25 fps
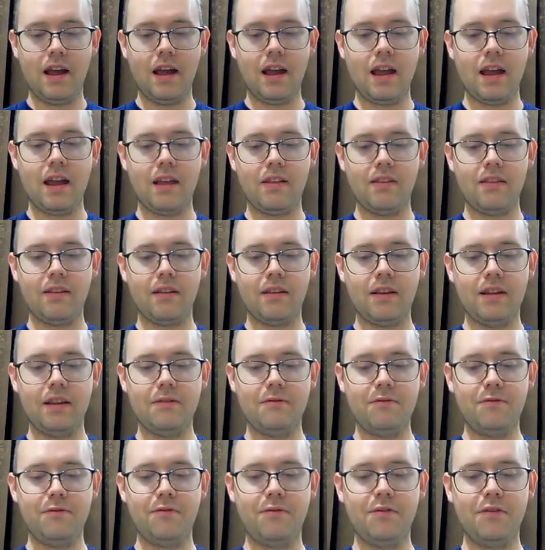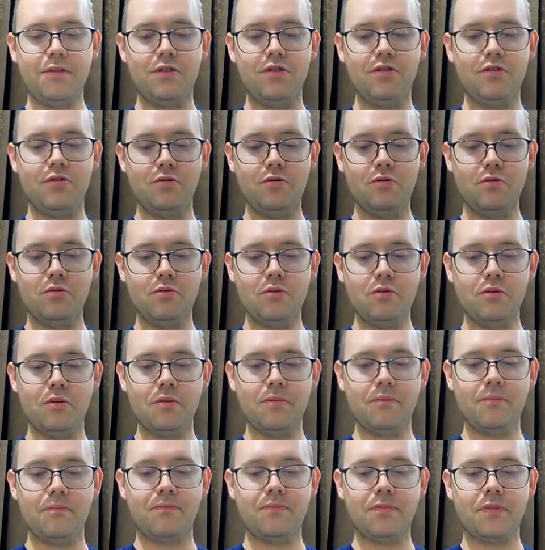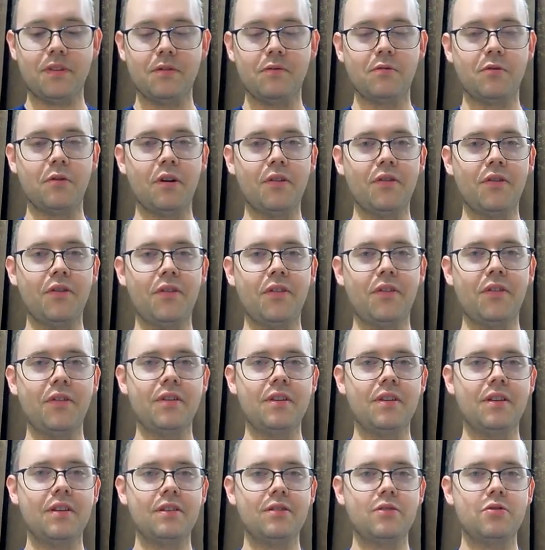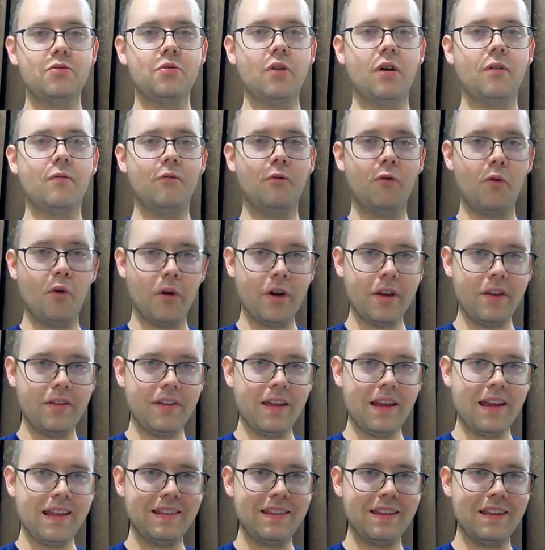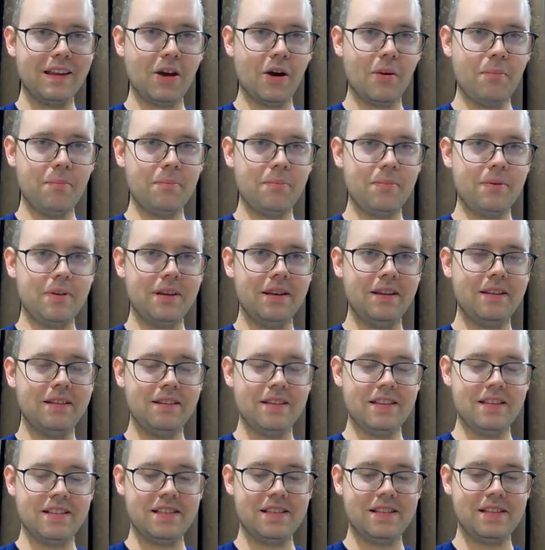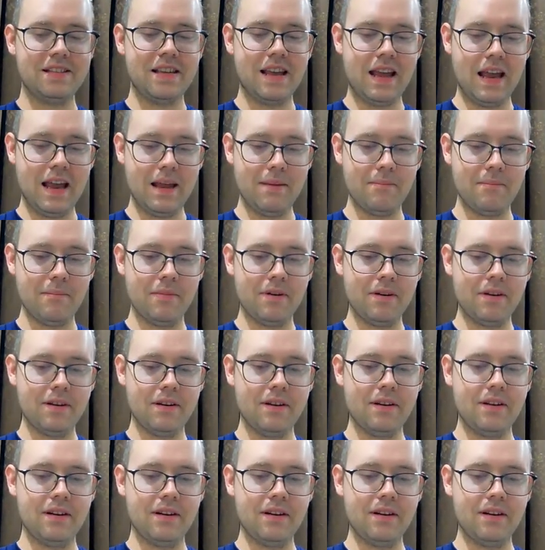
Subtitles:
and if you want to avoid ending up in the same